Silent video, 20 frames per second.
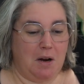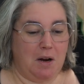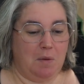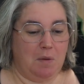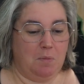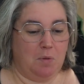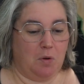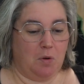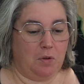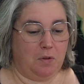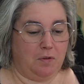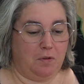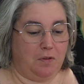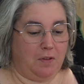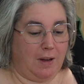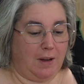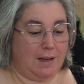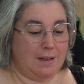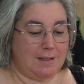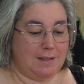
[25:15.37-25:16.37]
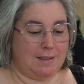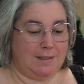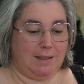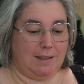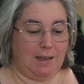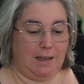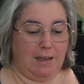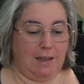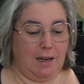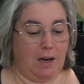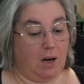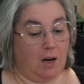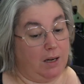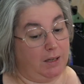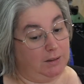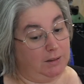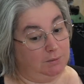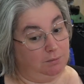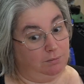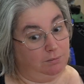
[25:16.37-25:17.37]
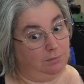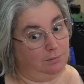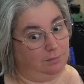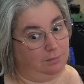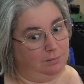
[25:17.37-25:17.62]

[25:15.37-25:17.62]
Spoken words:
more than fantasy, I'm